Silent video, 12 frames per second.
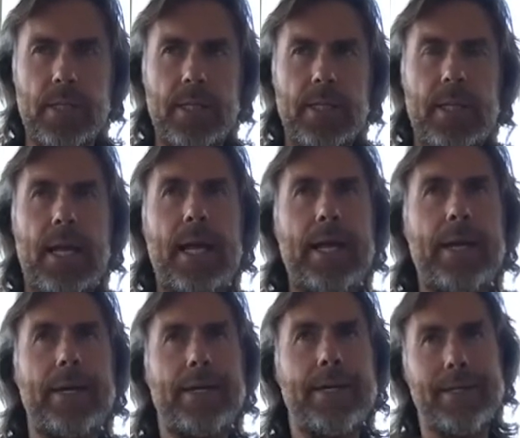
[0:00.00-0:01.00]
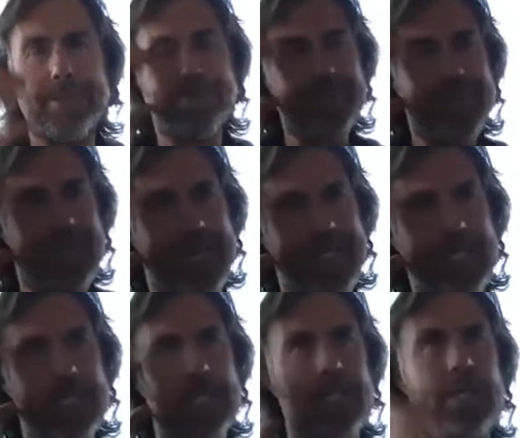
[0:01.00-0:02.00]
Hey,
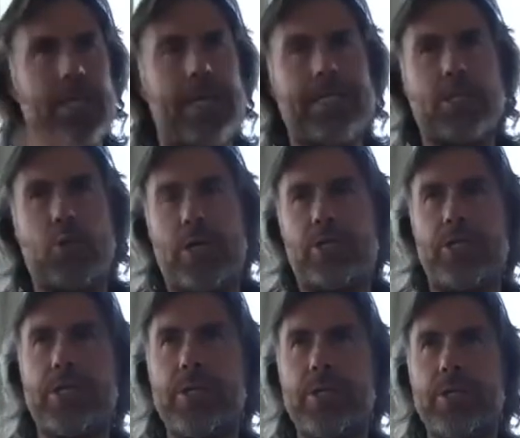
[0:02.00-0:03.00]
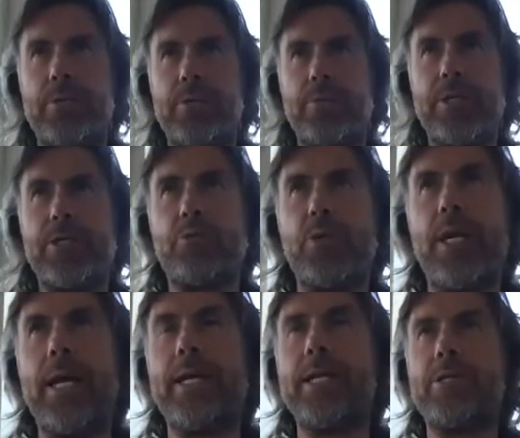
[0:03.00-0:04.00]
last question, which is
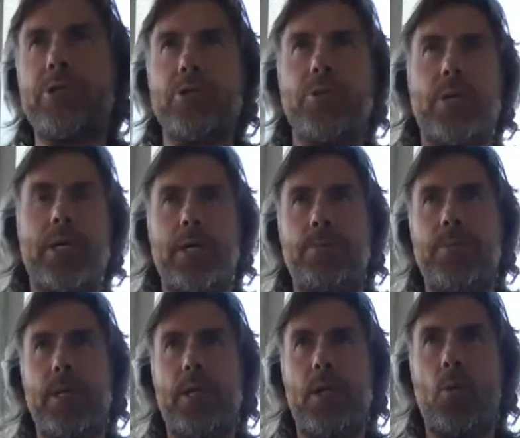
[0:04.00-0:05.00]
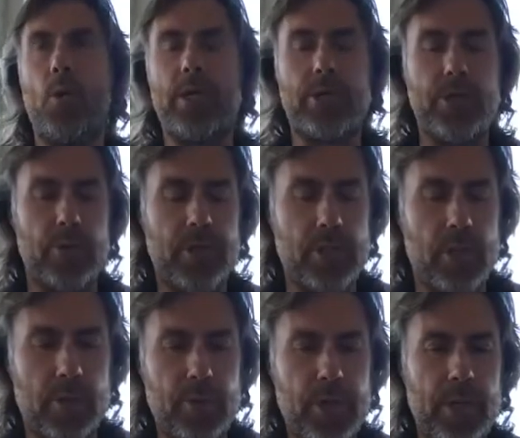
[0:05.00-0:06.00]
related to what during
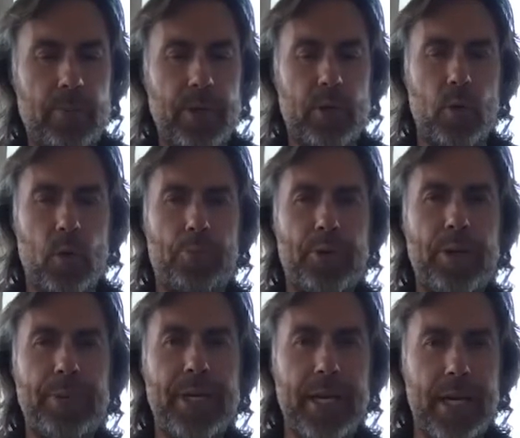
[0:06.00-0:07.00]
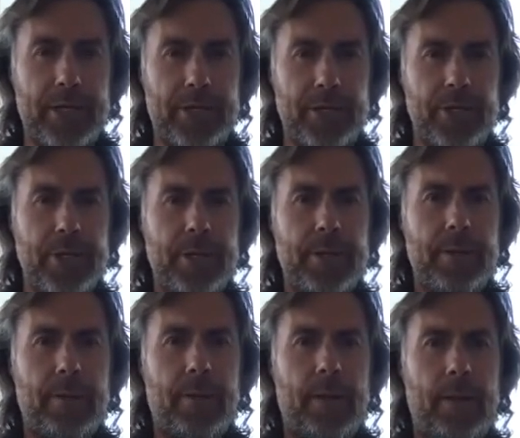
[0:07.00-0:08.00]
Startupbootcamp we call pre-mediation.
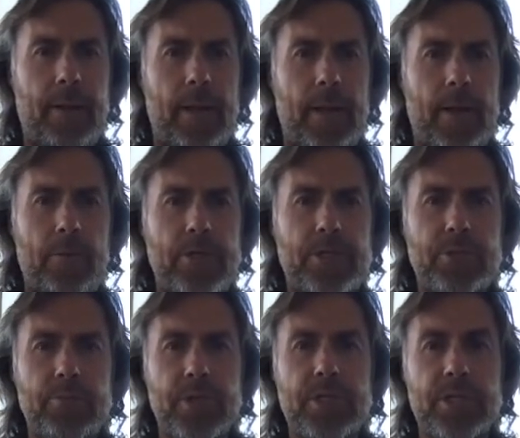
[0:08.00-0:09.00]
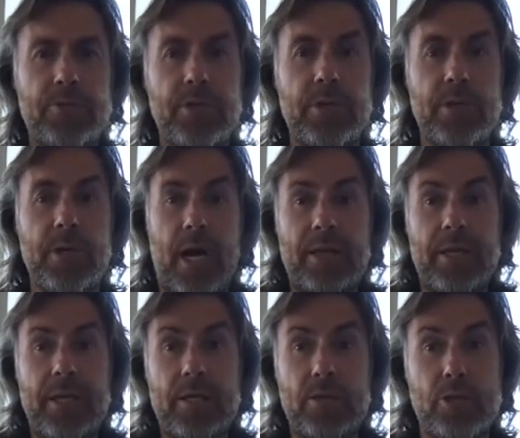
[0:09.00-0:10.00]
Yeah. Which is I
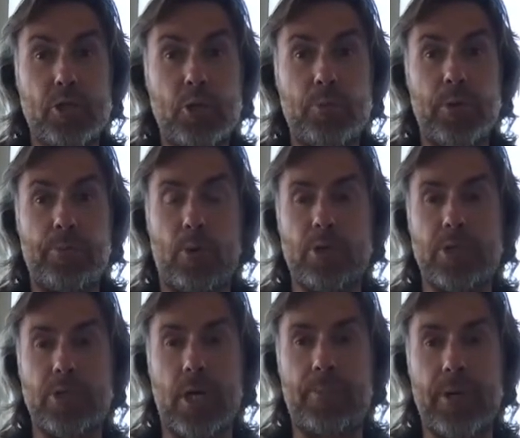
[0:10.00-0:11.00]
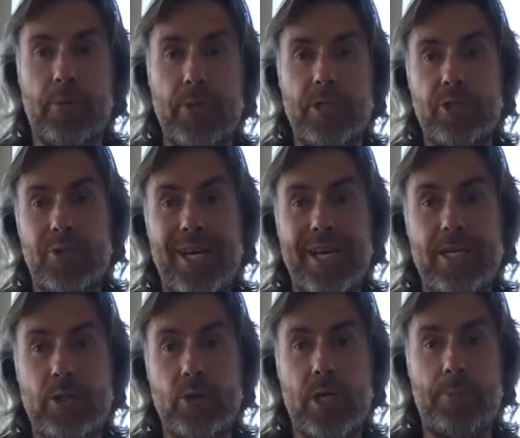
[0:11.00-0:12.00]
think a super important topic, which is
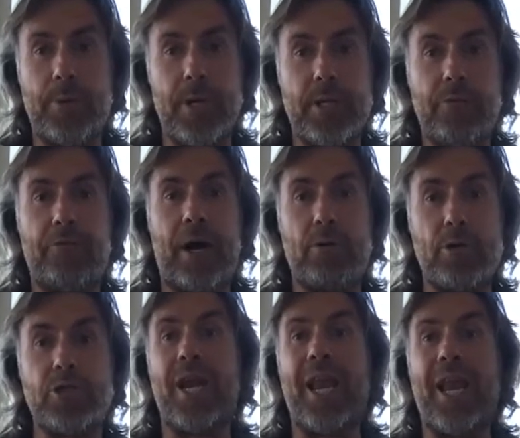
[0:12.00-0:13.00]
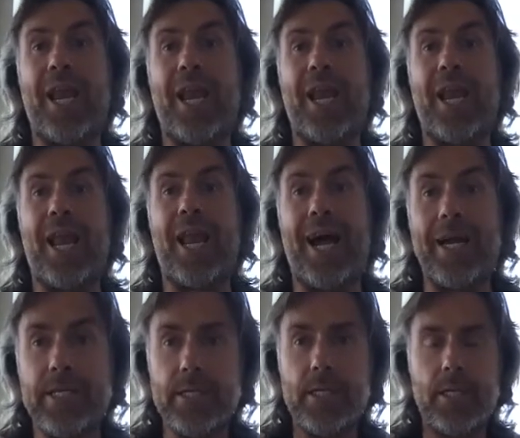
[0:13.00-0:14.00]
related to keeping the founders aligned
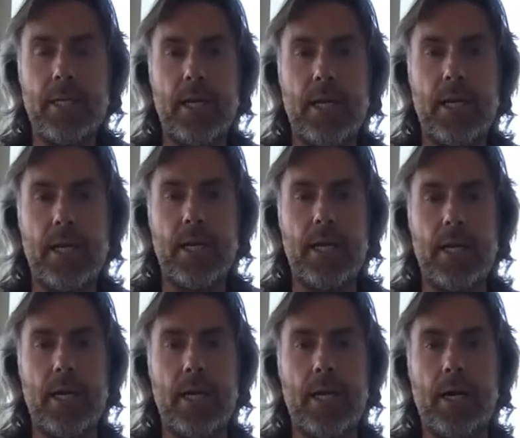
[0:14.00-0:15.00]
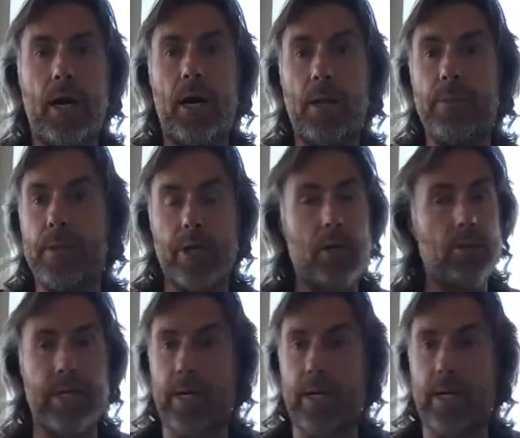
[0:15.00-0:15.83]
on their